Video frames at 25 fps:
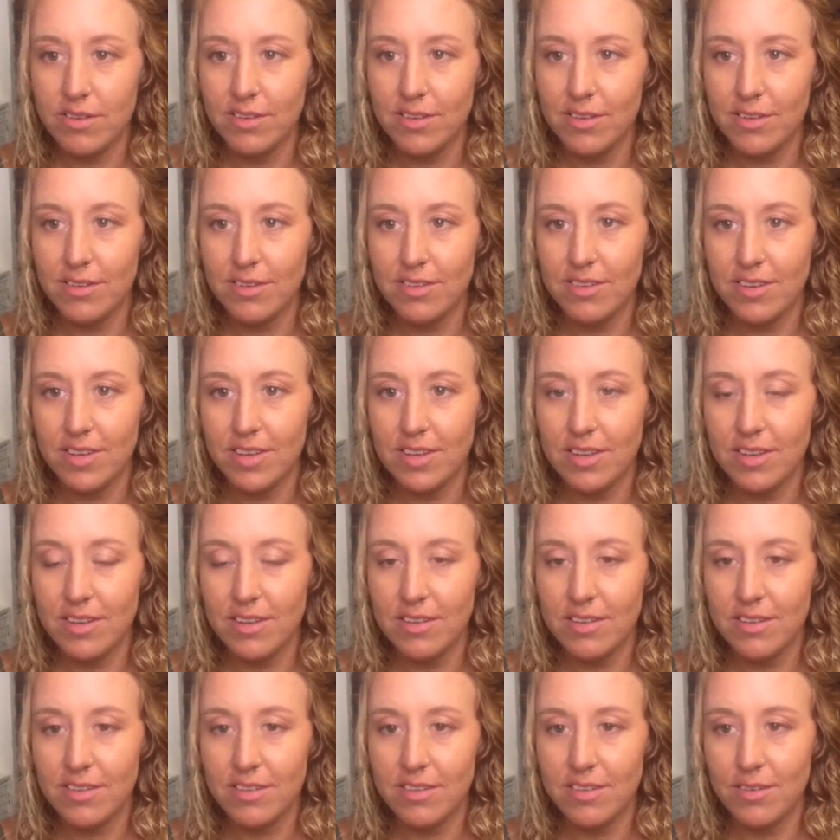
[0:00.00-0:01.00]
to see
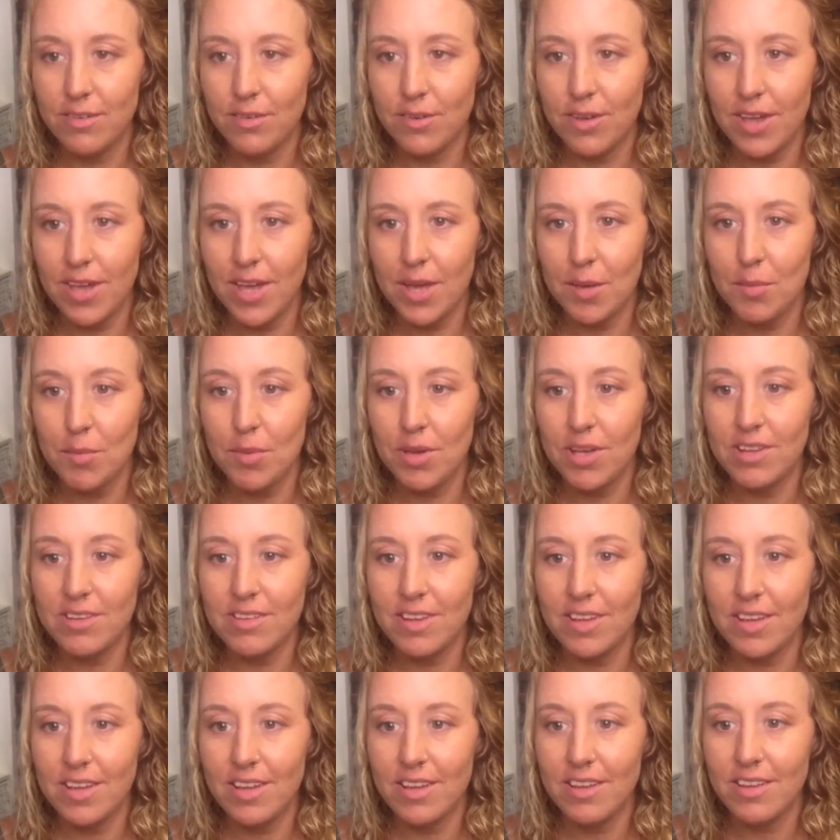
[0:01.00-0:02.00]
this. Okay,
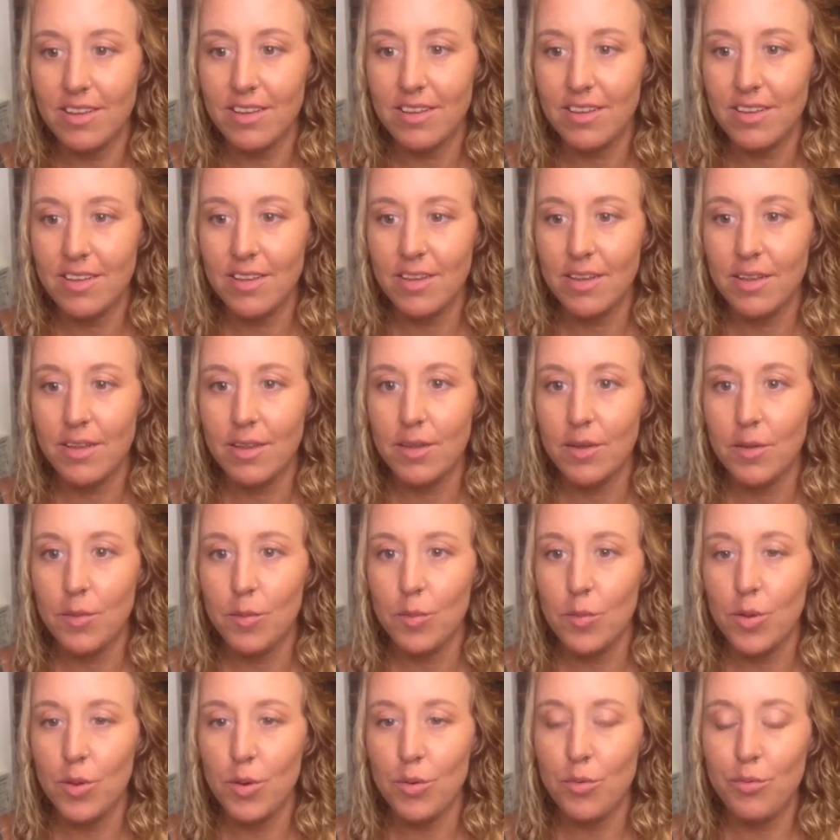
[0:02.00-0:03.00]
amazing.
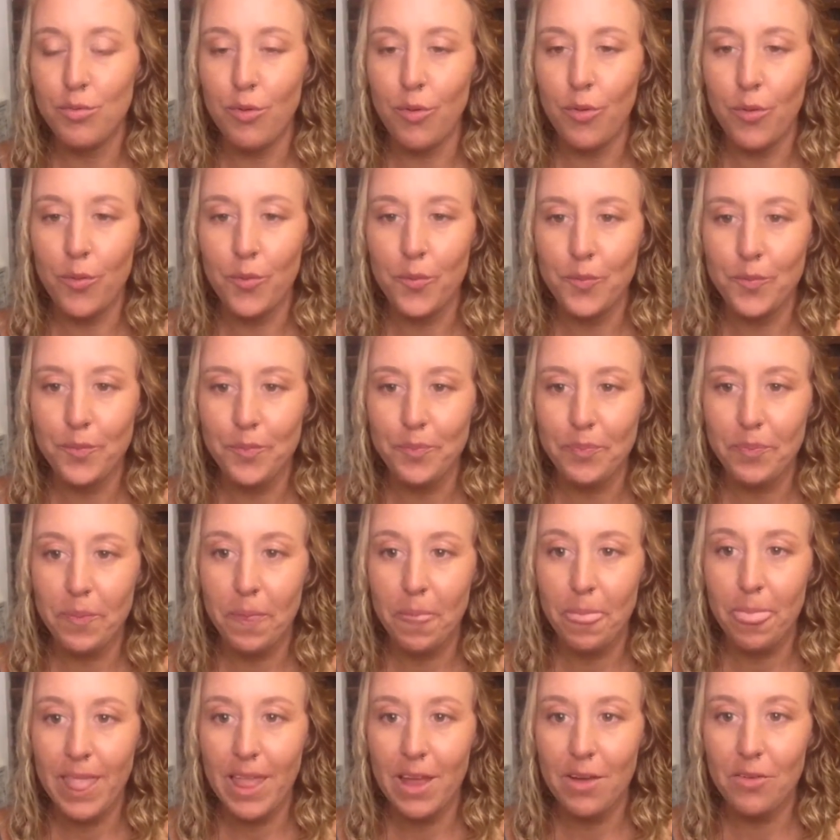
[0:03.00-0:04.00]
Beautiful.
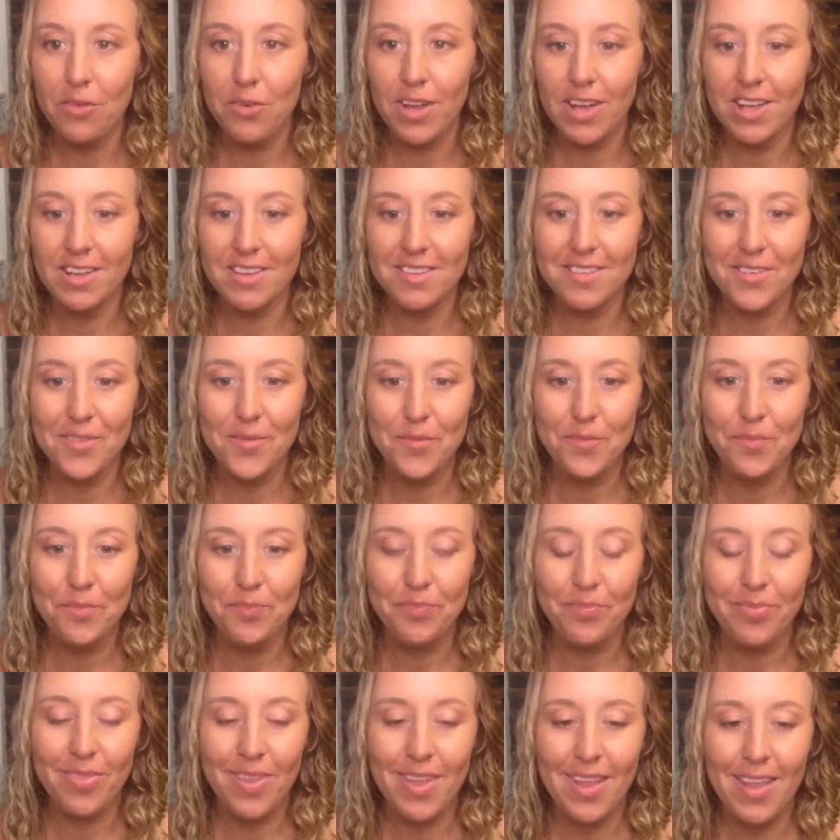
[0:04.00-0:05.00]
Great.
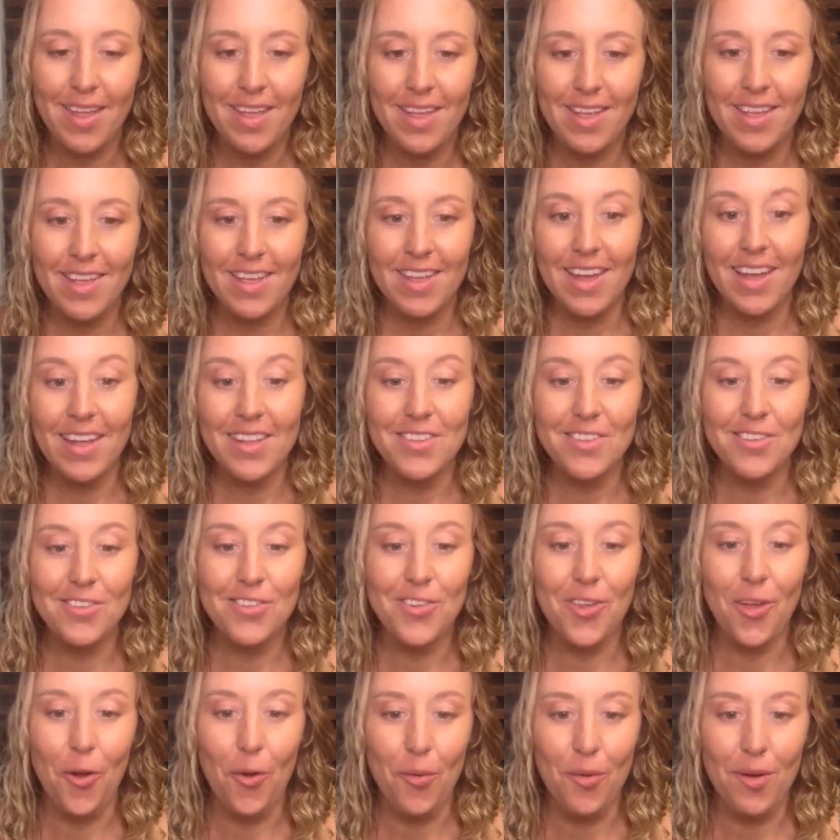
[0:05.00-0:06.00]
And
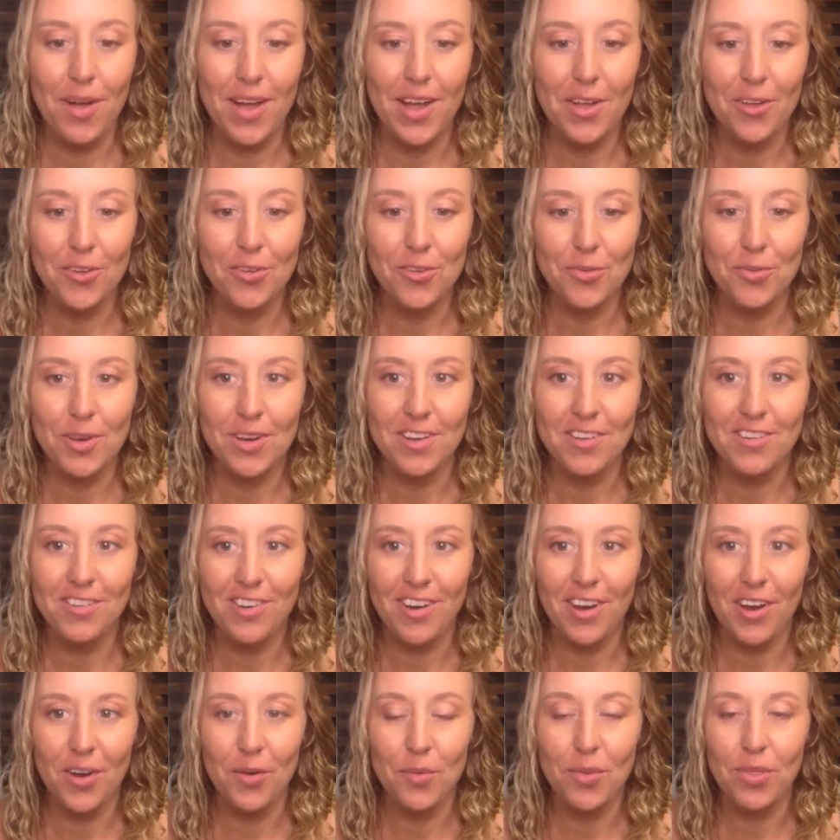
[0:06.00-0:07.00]
so I also want to
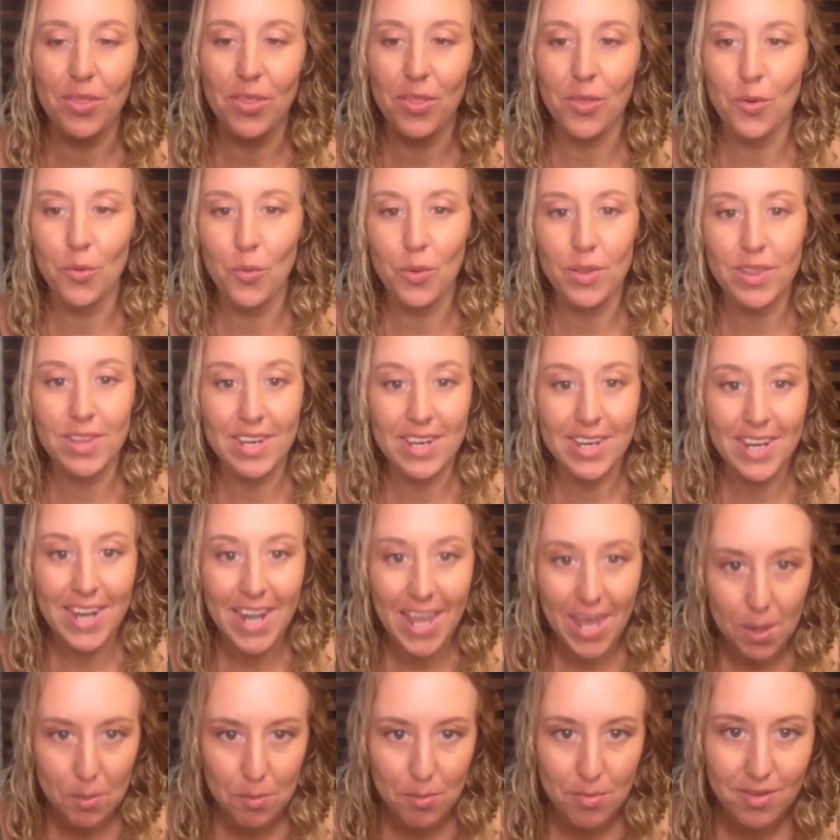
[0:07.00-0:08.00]
share with you what the
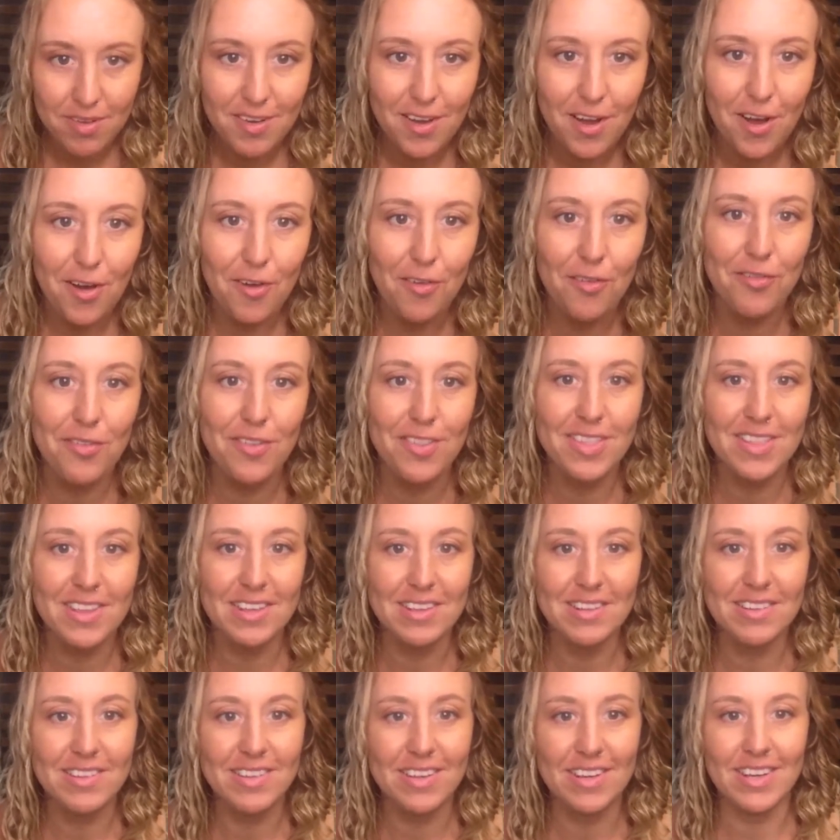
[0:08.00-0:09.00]
name of
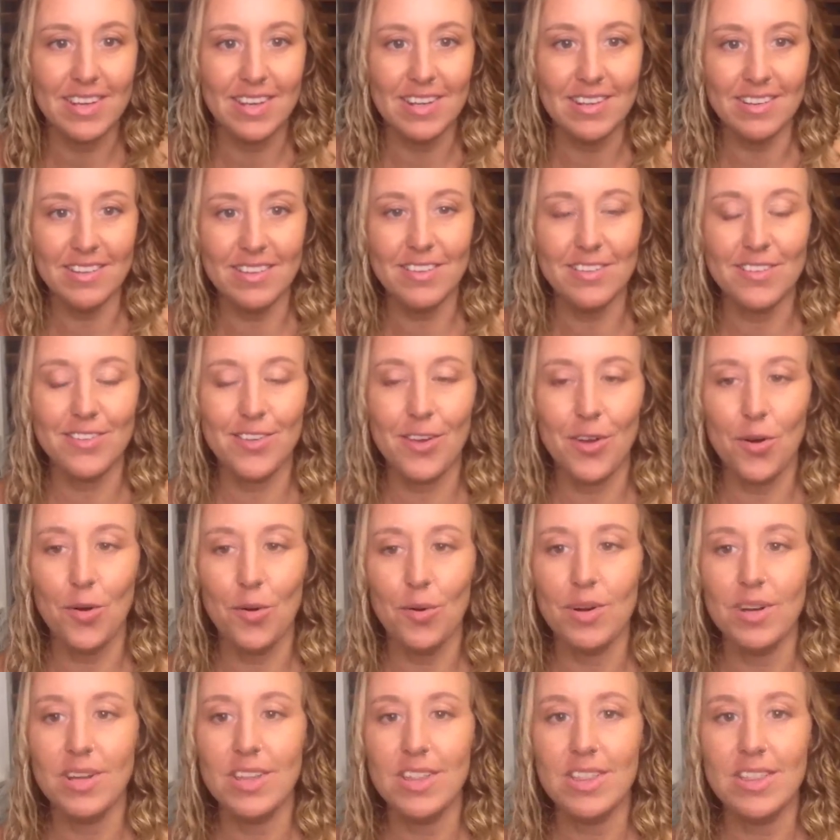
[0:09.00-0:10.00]
this is.
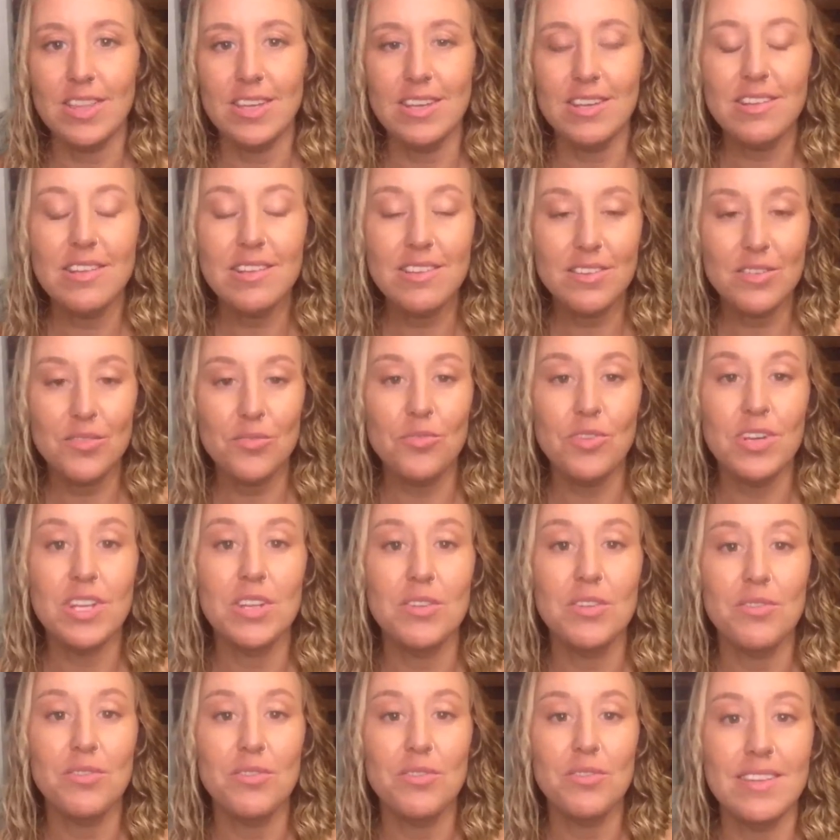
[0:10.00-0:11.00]
So this is a really,
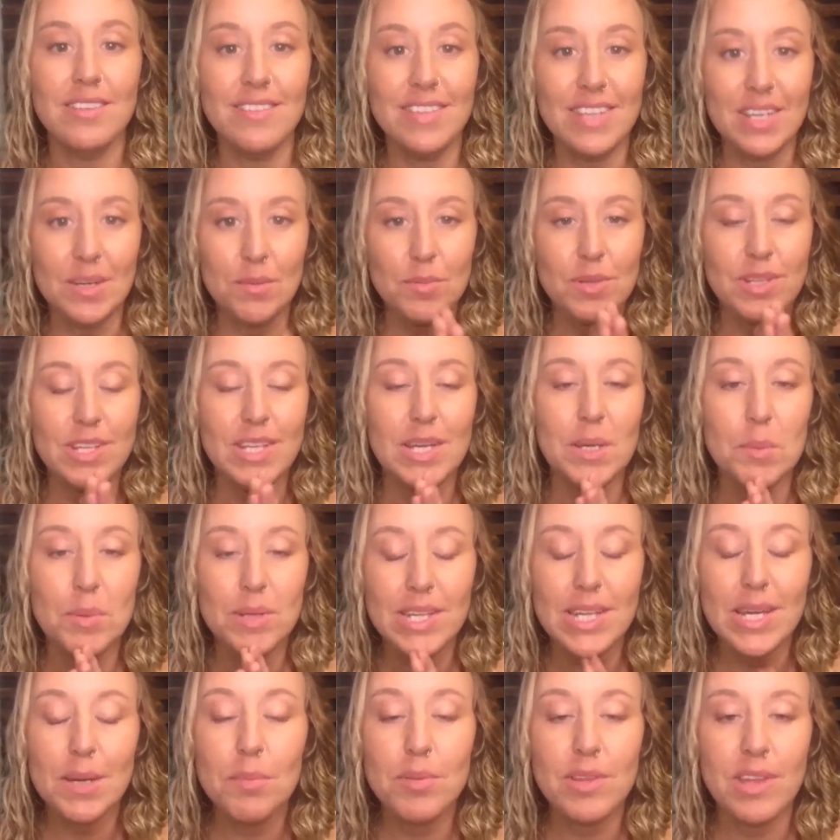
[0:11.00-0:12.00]
really
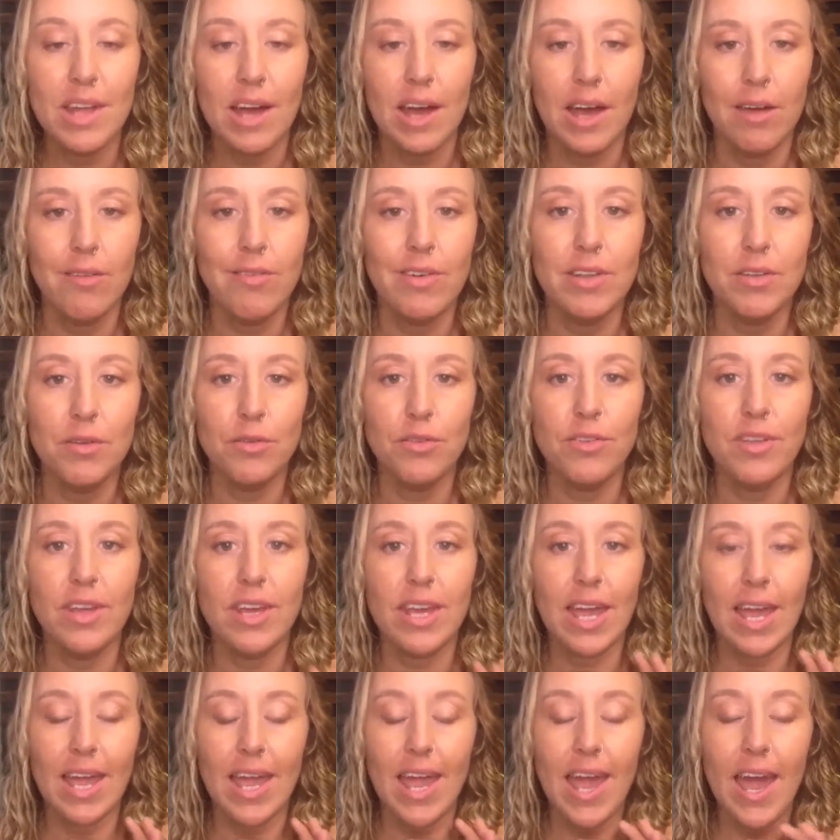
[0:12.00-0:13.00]
deep dive into
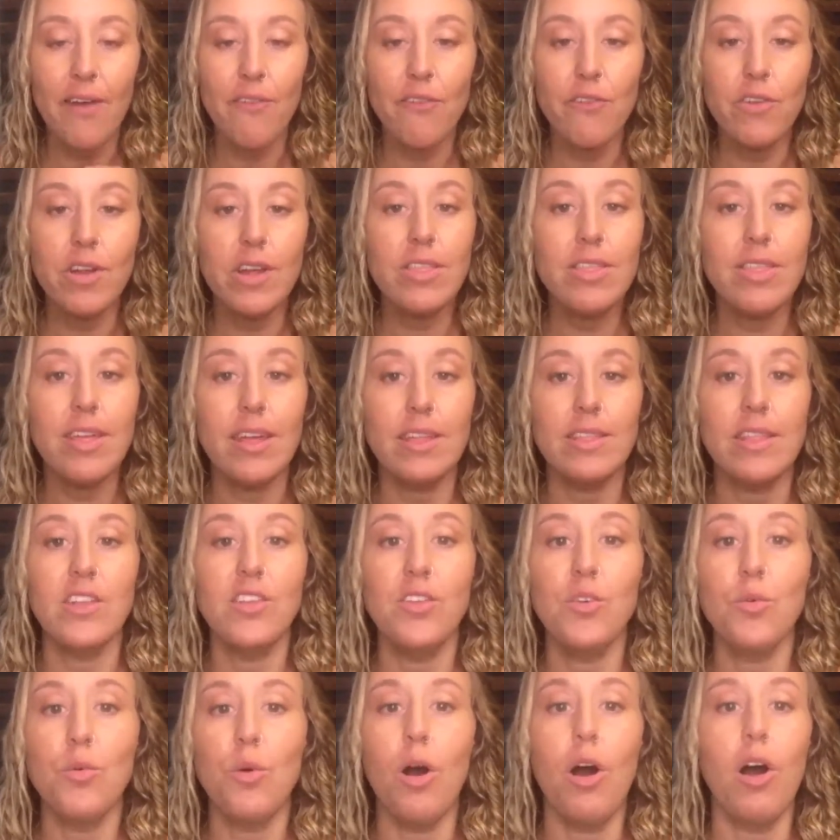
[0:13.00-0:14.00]
taking everything that
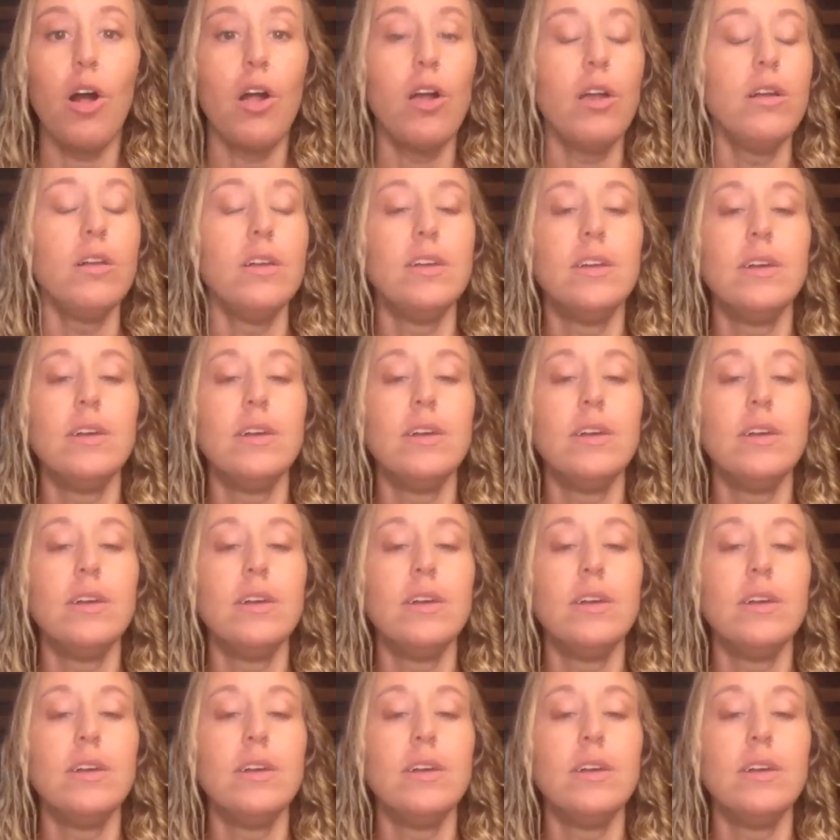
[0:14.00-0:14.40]
you are